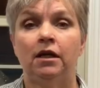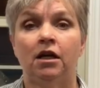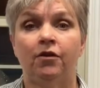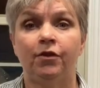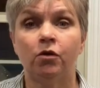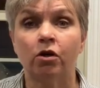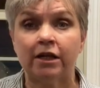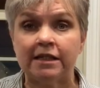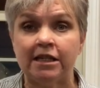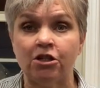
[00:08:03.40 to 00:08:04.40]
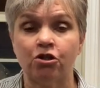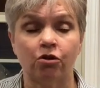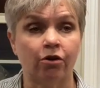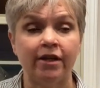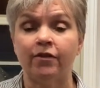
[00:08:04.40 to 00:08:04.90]
If you are a teacher
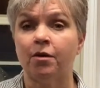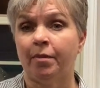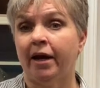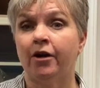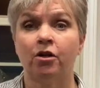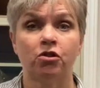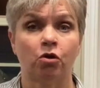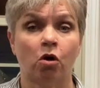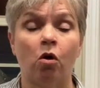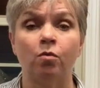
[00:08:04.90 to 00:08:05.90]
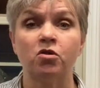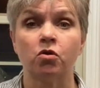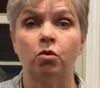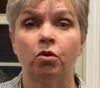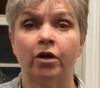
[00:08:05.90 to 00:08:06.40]
or even a parent or a
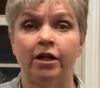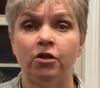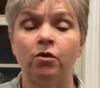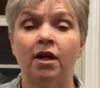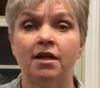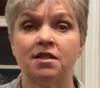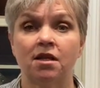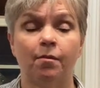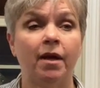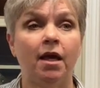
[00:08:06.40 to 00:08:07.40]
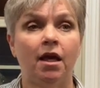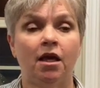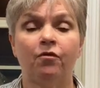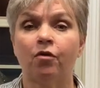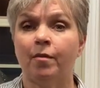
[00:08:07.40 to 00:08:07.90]
homeschooler and you'd like some
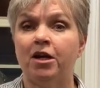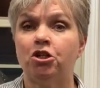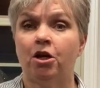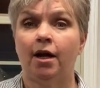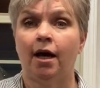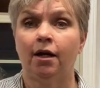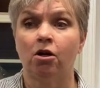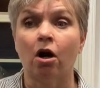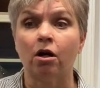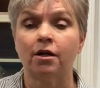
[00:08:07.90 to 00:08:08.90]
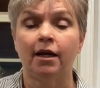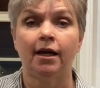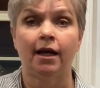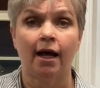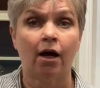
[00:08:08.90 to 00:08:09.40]
information on gardening
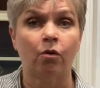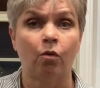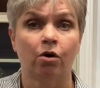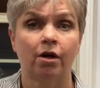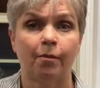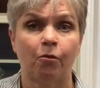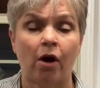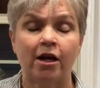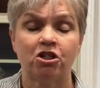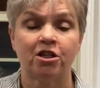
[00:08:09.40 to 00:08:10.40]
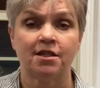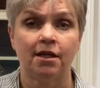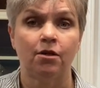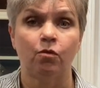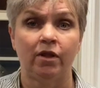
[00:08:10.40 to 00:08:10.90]
and how to work projects
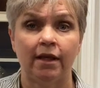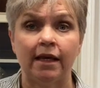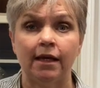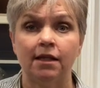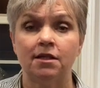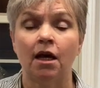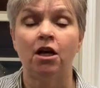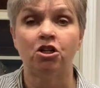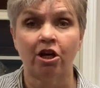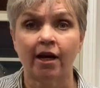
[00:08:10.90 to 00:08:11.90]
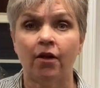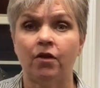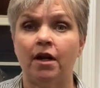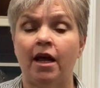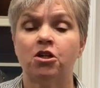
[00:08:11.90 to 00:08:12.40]
in with the kids, check out the
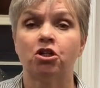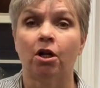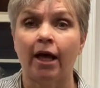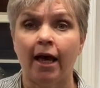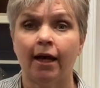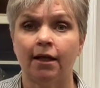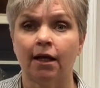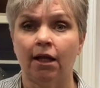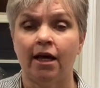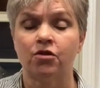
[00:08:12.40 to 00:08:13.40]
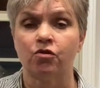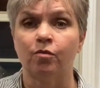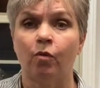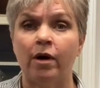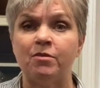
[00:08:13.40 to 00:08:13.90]
National Ag in the
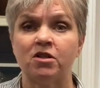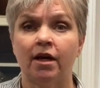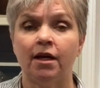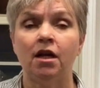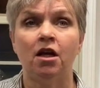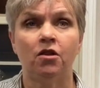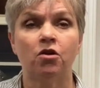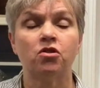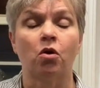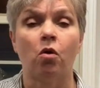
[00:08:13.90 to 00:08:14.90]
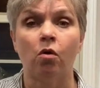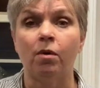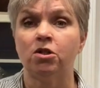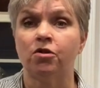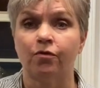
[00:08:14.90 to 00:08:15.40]
Classroom website. There's a whole
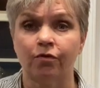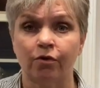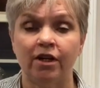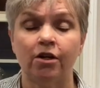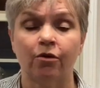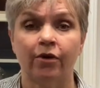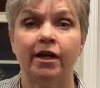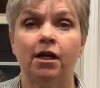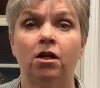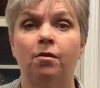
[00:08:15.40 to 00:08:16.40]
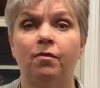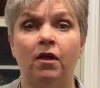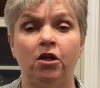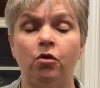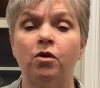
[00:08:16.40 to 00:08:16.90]
bunch of free curriculum
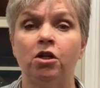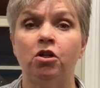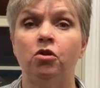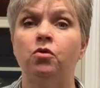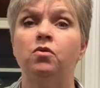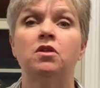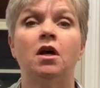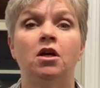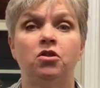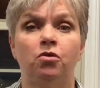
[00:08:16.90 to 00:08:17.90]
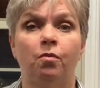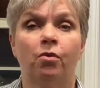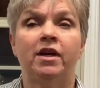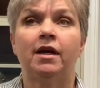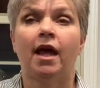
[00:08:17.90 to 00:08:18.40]
that you can use to
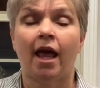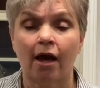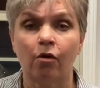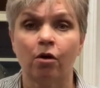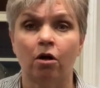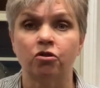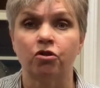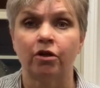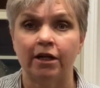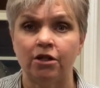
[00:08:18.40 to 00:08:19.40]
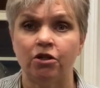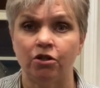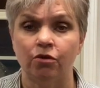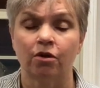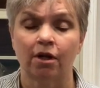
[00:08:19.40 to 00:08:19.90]
bring agriculture into
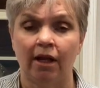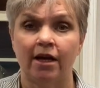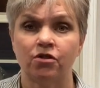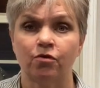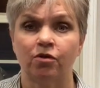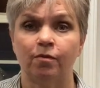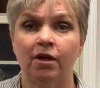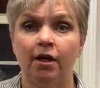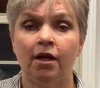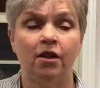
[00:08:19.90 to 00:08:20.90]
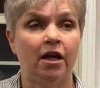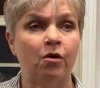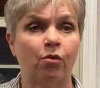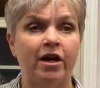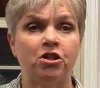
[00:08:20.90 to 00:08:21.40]
your classroom. It
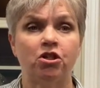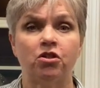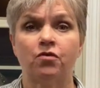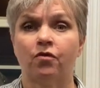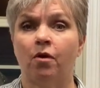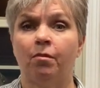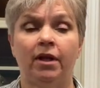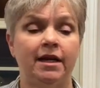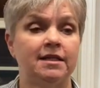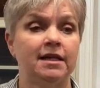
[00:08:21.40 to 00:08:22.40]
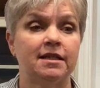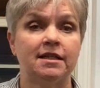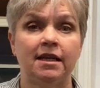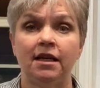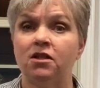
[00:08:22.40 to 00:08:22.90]
ranges from planting
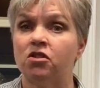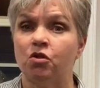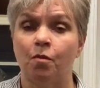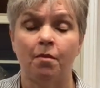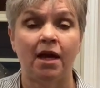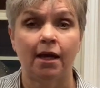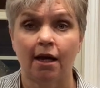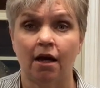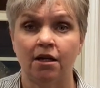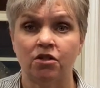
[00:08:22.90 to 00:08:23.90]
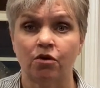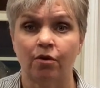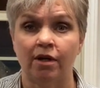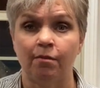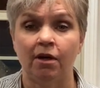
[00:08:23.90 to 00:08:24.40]
seeds to making ice
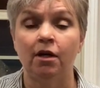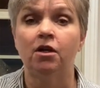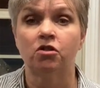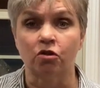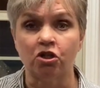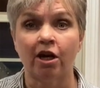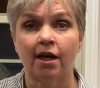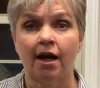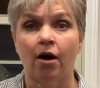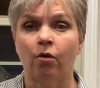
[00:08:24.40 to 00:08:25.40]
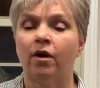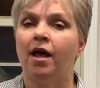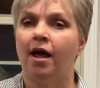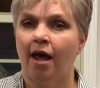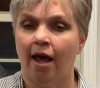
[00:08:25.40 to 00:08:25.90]
cream. So check it out,
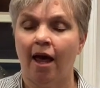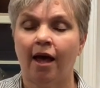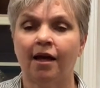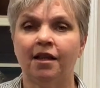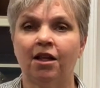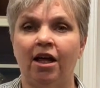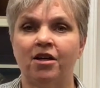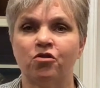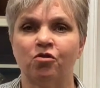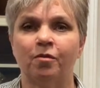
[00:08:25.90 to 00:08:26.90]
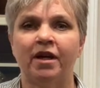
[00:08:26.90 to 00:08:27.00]
Ag in the Classroom.